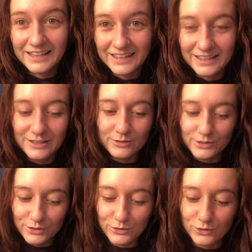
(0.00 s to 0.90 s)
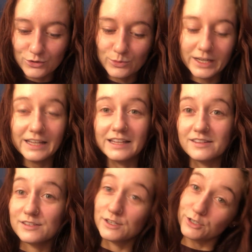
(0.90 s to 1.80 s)
Hey YouTube,
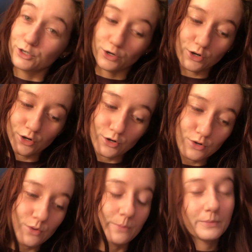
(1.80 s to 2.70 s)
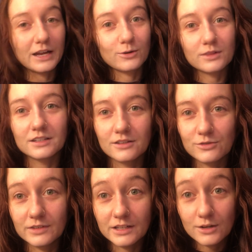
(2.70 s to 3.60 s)
it's your girl, back with another
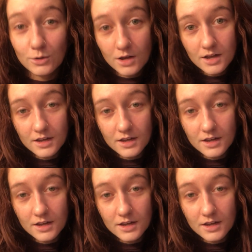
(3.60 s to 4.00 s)
video.